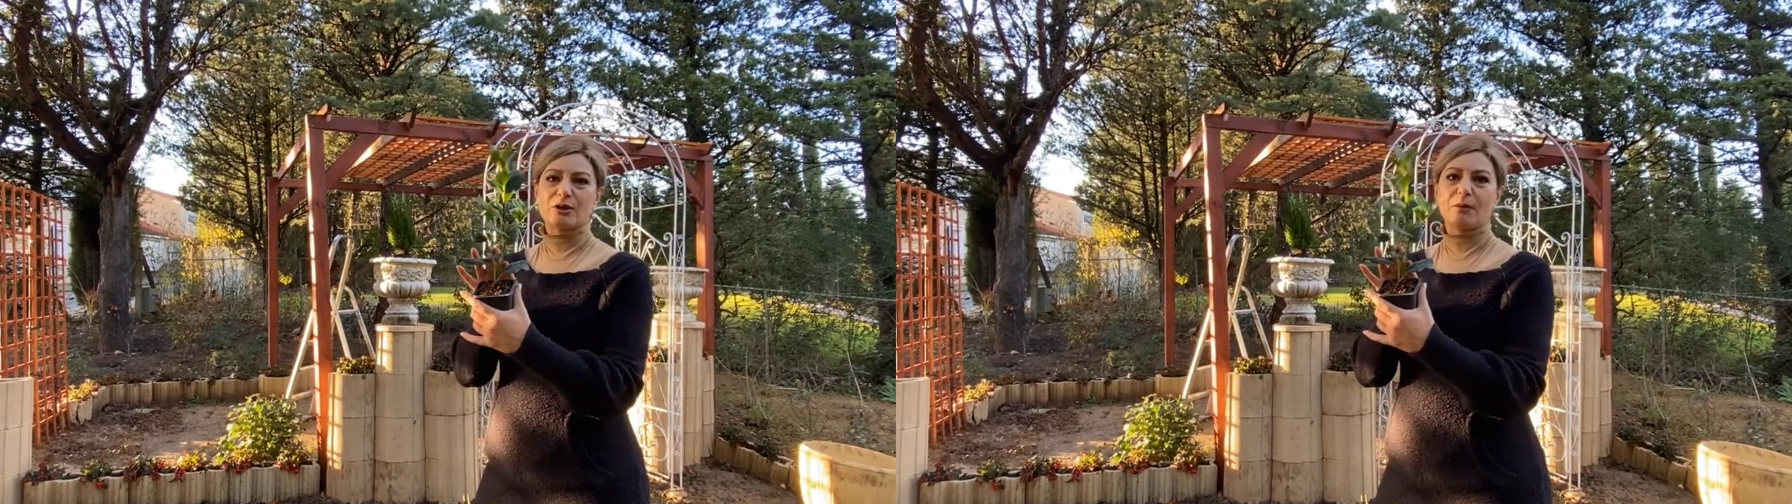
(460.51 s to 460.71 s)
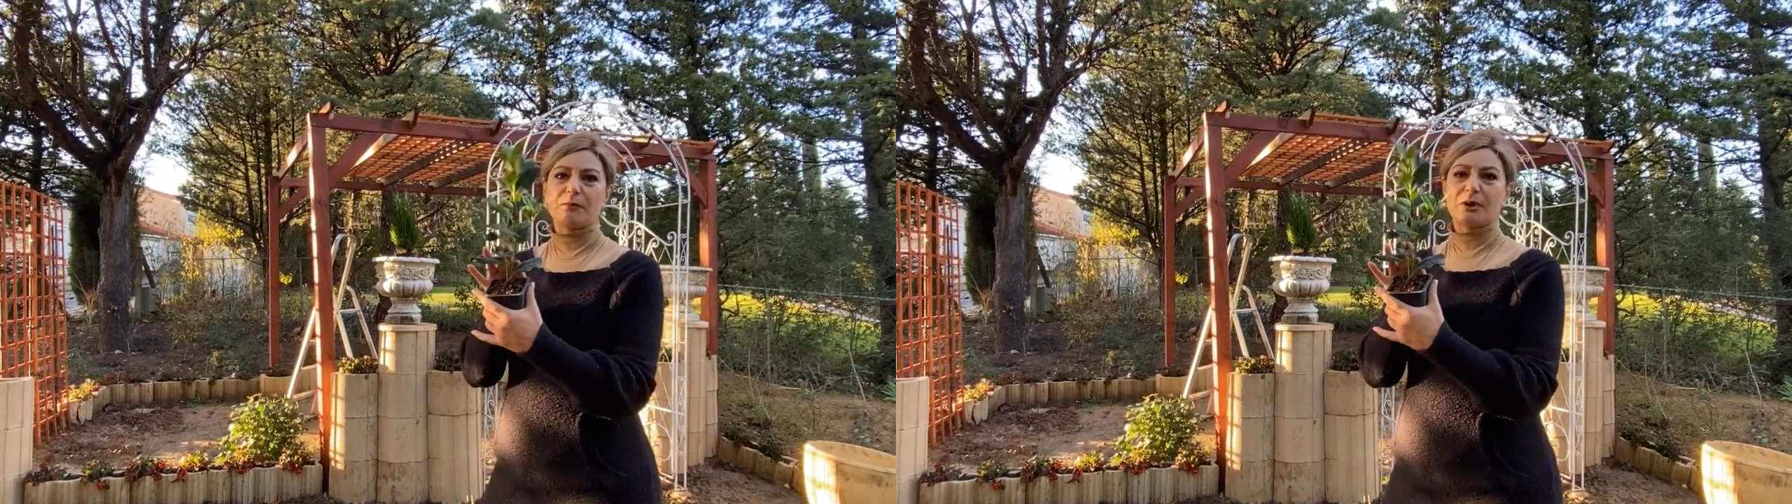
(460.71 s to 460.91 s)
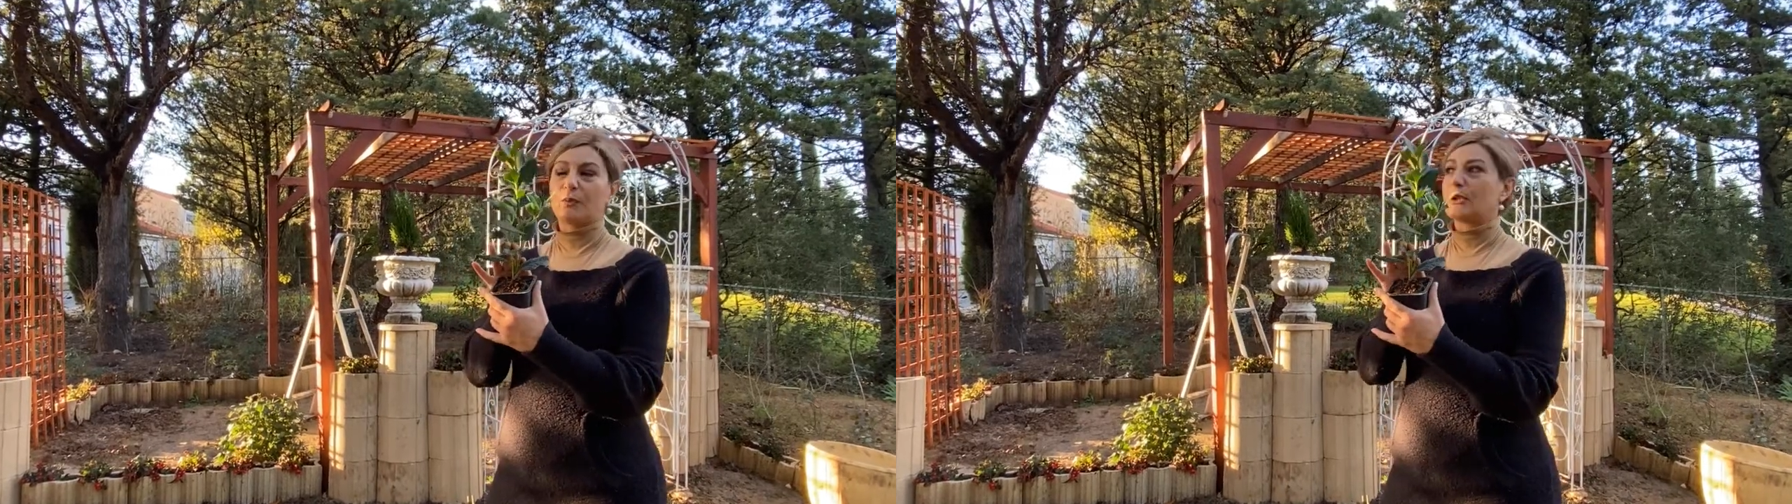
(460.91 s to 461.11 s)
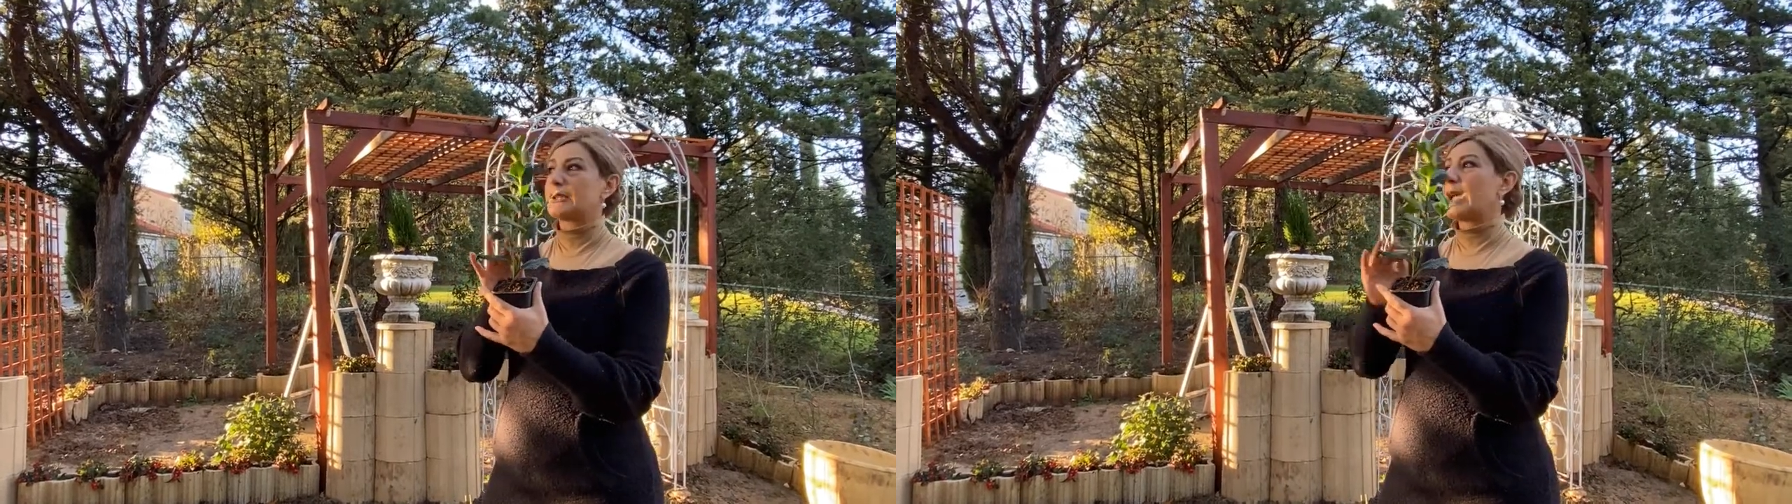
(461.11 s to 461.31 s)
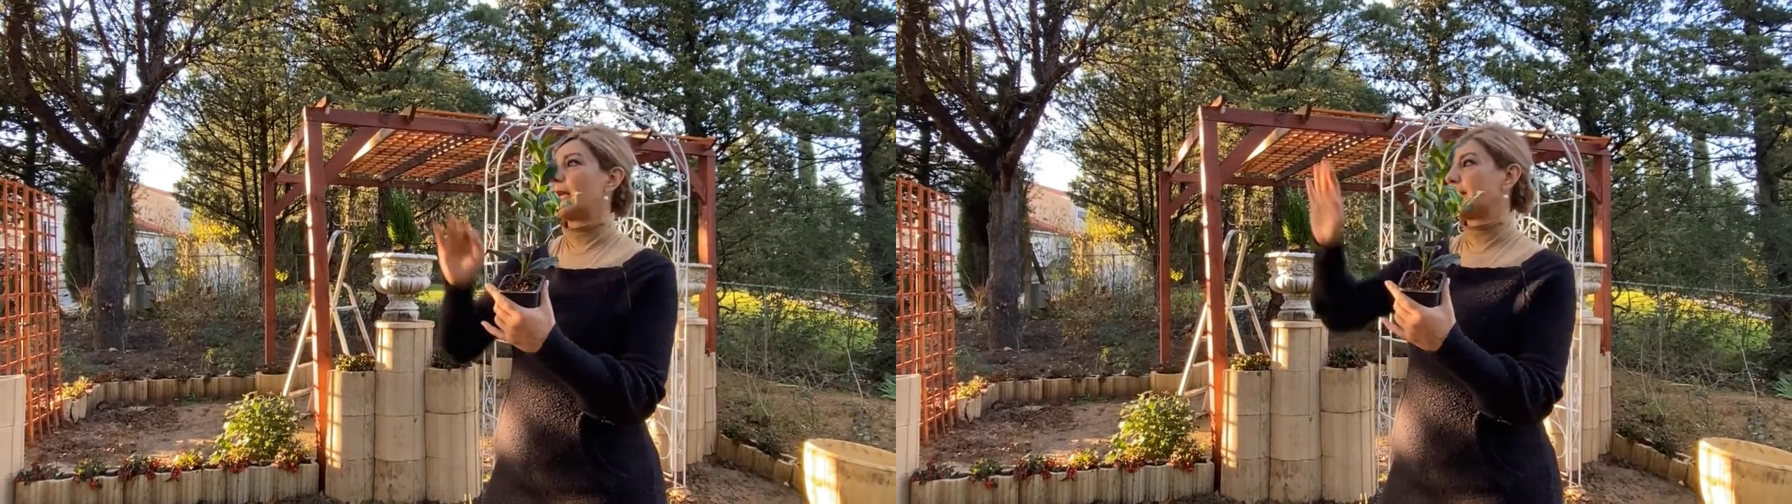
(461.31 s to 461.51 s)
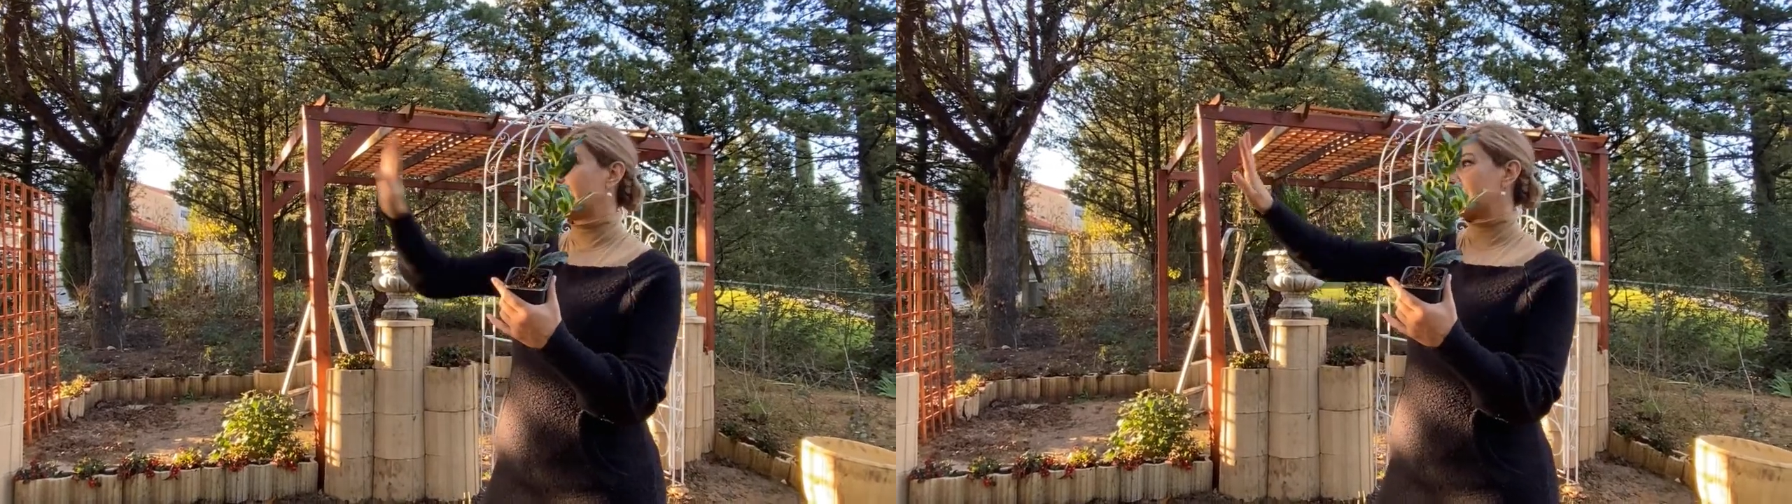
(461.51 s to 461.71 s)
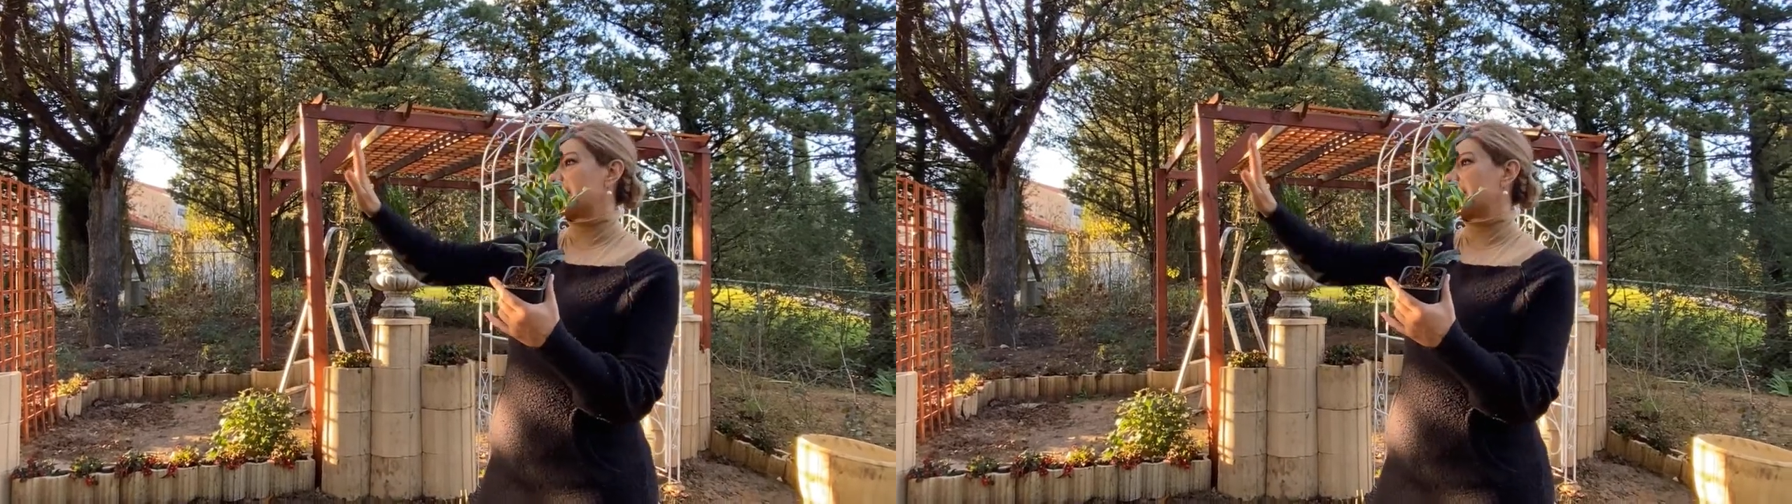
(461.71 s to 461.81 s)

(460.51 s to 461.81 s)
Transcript: hopefully will take their